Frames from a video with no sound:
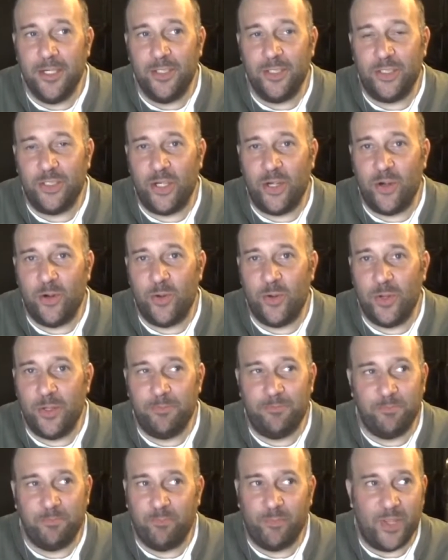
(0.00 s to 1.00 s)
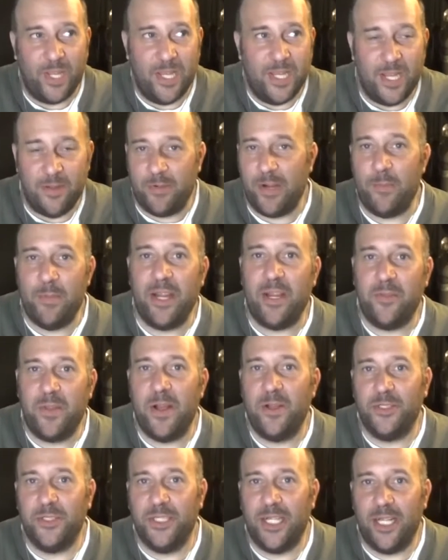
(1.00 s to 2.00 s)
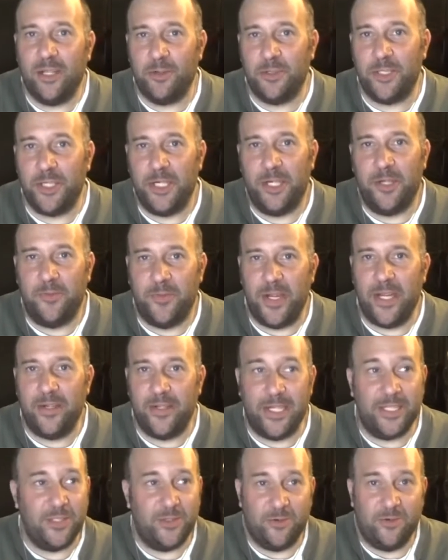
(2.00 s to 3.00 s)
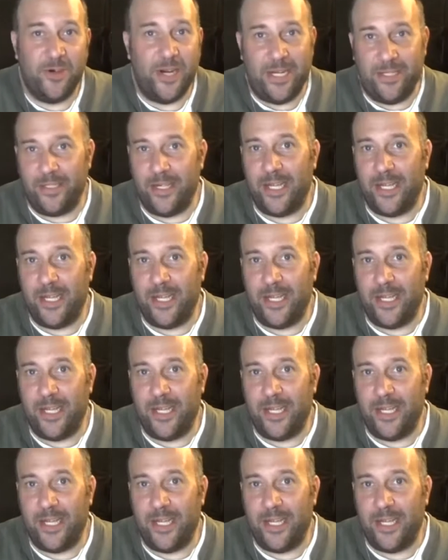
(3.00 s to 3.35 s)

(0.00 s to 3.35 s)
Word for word: So if I make $1,000 in an event, that's great.